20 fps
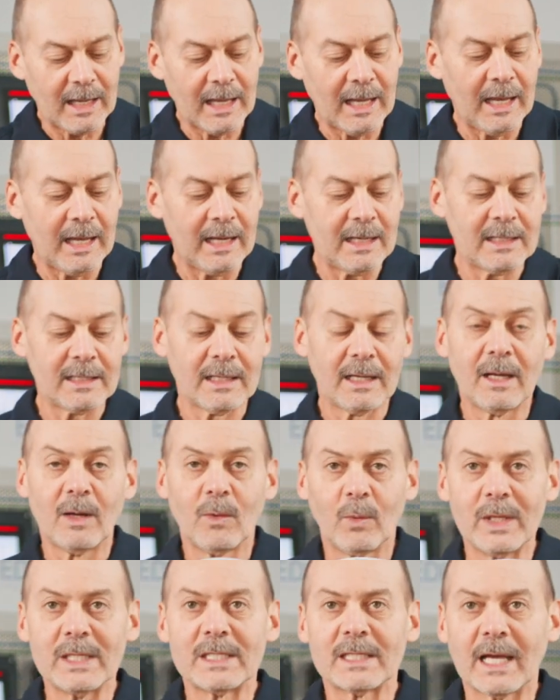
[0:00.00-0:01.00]
and
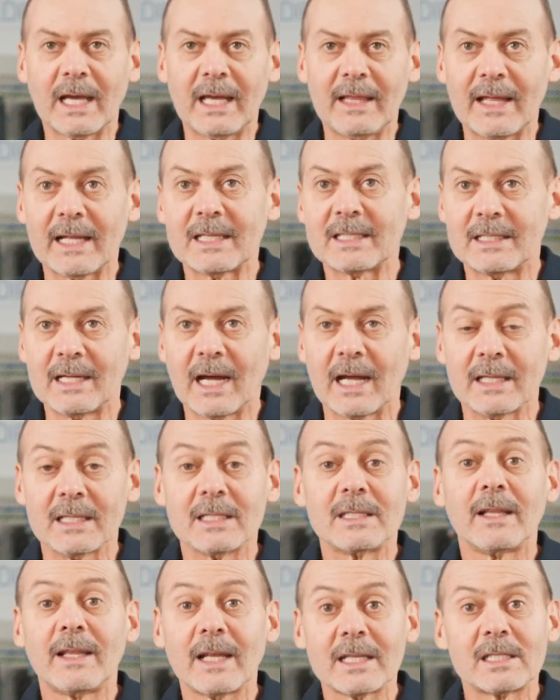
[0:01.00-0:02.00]
we say that's
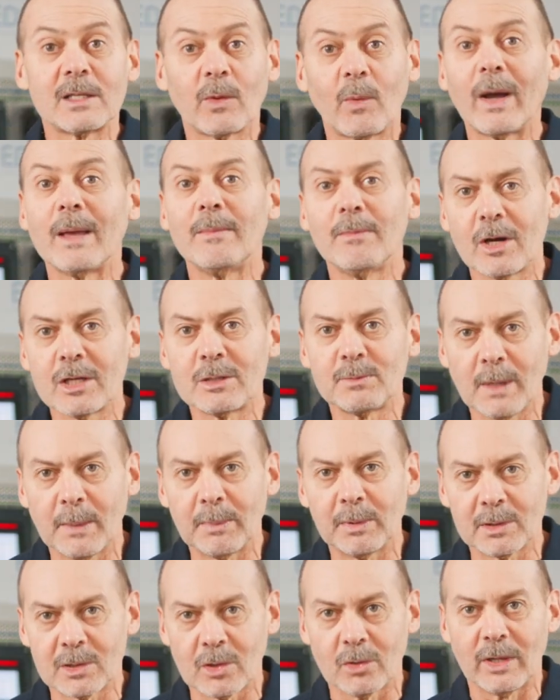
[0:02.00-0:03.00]
done. So that's the way most
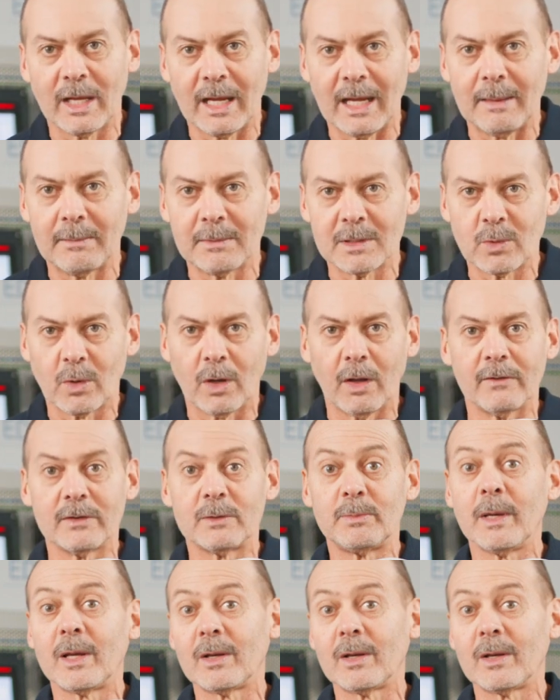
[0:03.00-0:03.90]
people do their M12s,